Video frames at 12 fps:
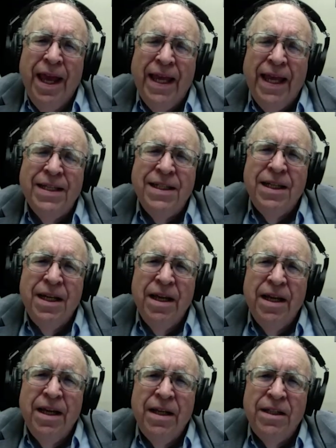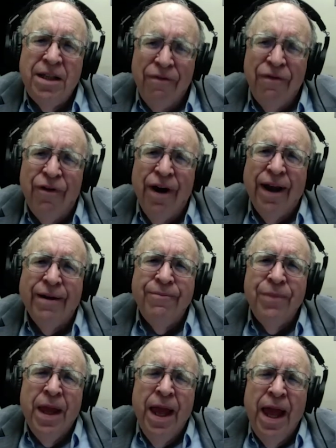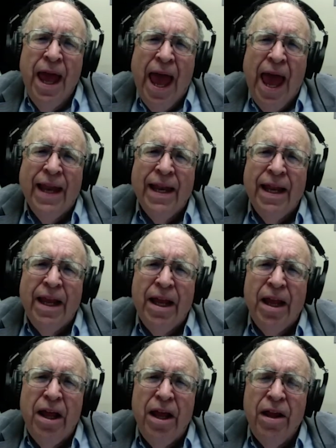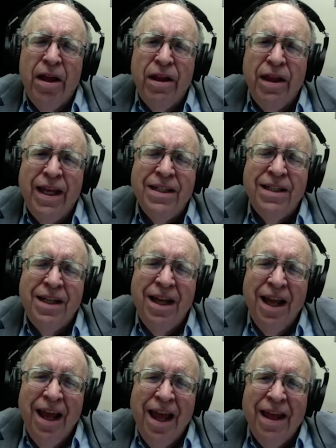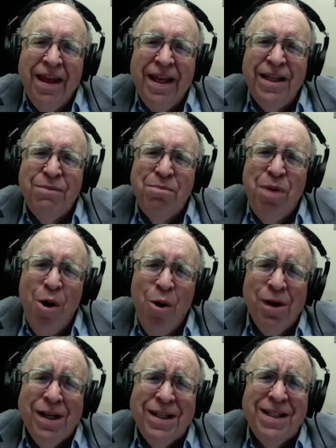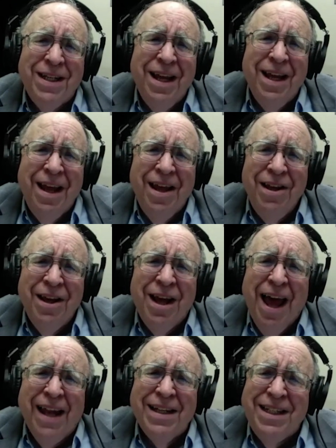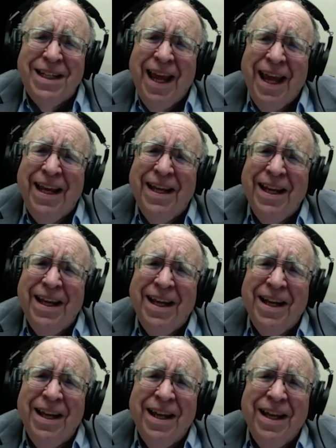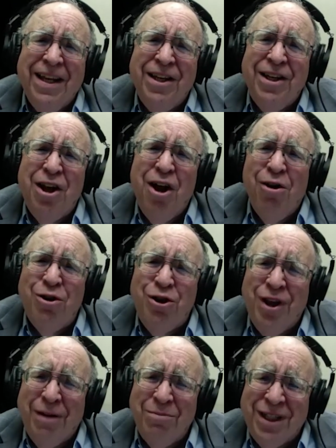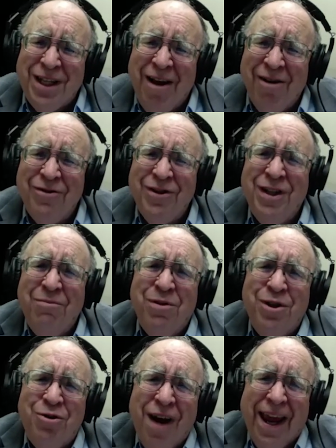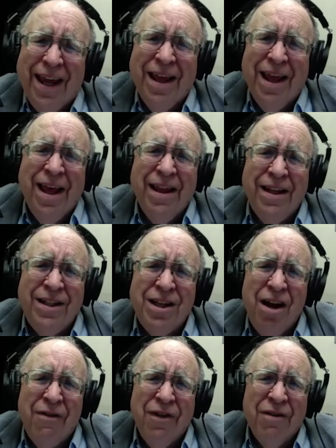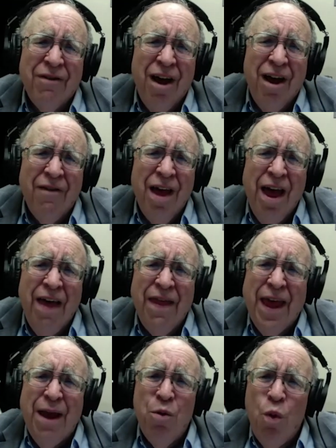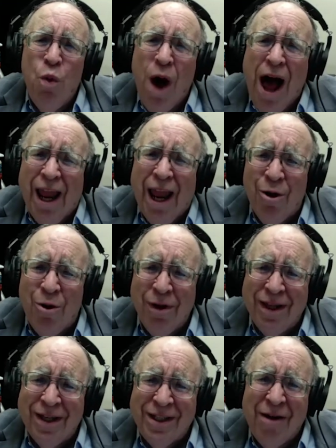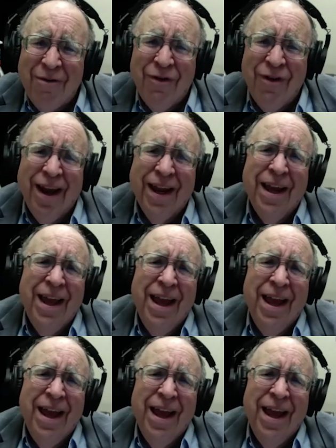is suffering. And these poets, you got to say, indulge themselves in portraying the suffering of love. They wallow in the suffering.